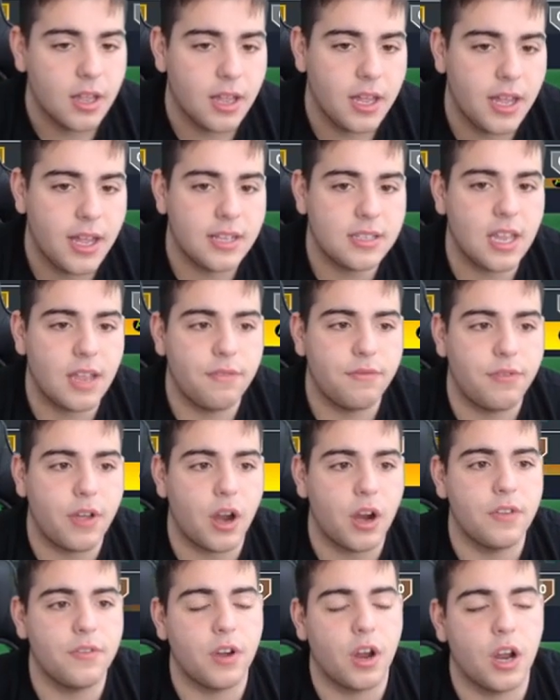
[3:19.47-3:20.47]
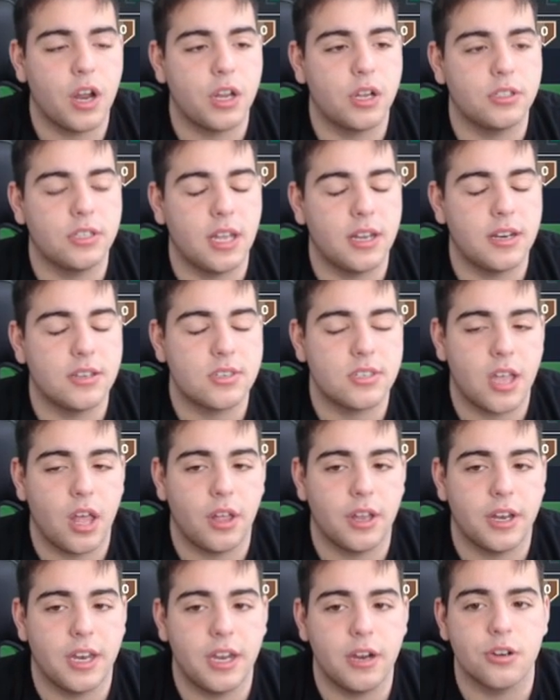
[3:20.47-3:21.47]
It's a very, very good day to
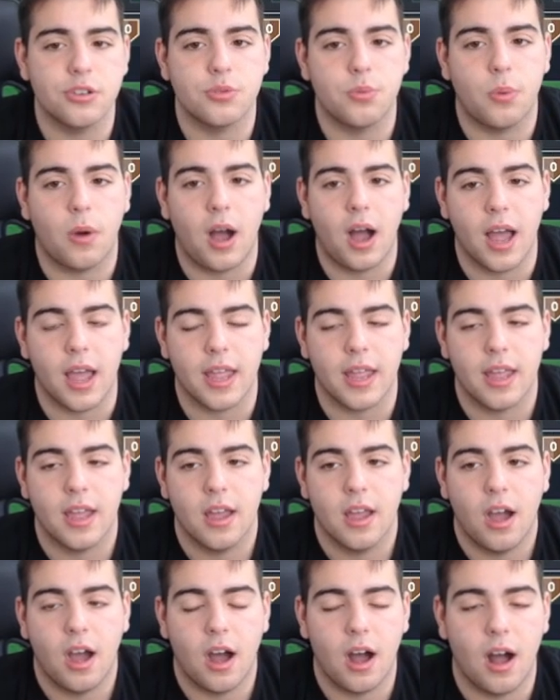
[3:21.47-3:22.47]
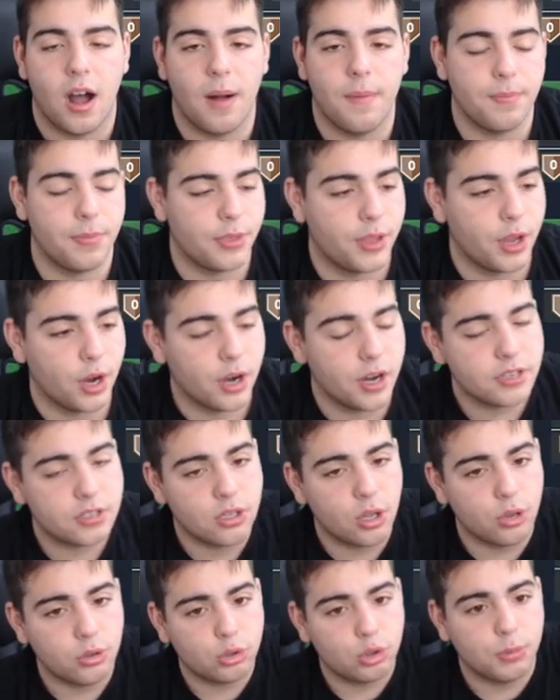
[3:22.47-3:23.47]
sell, and here's why. Um, there is
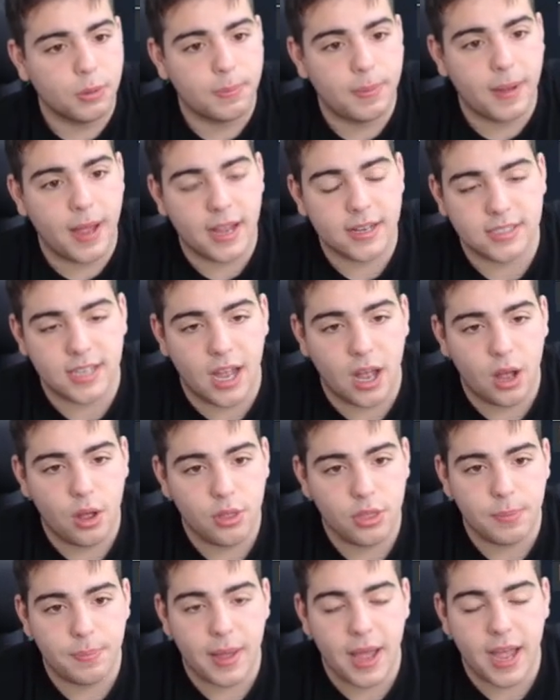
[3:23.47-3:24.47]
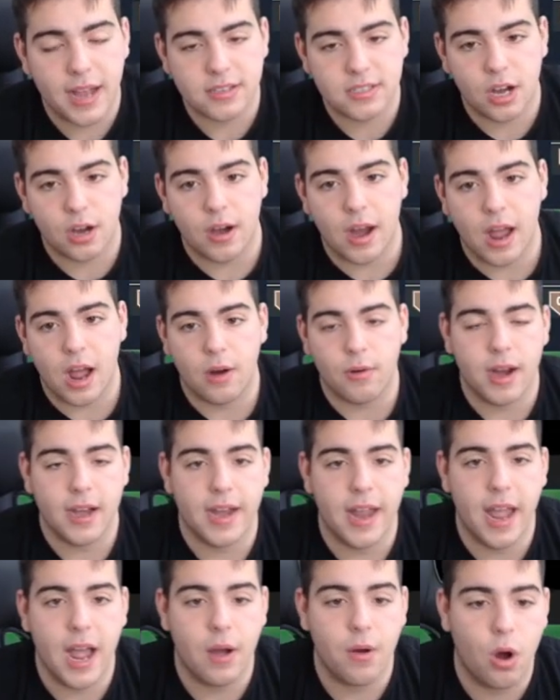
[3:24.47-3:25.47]
no super packs out. The packs that are out right
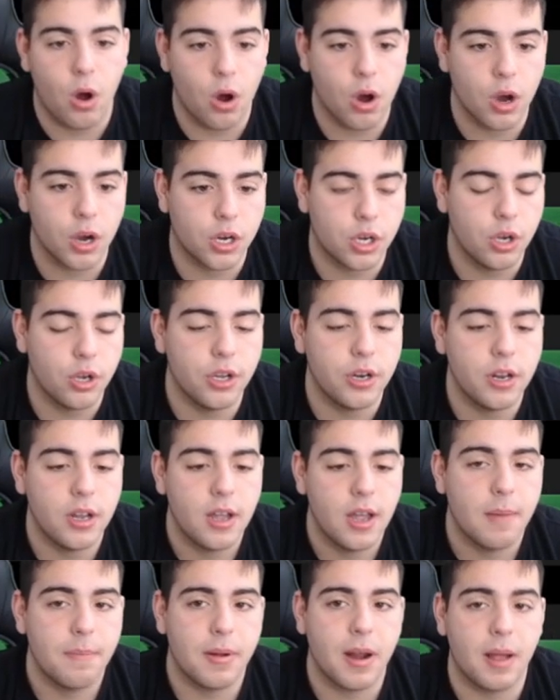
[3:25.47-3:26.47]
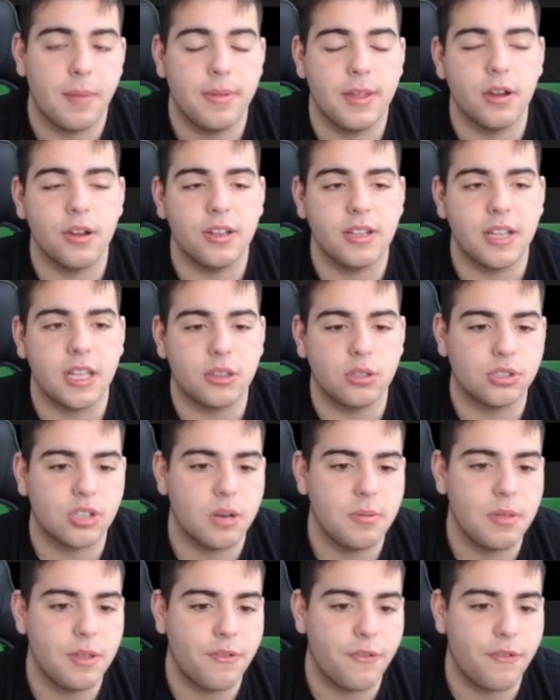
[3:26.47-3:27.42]
now aren't good, but I'm hearing that there's going to be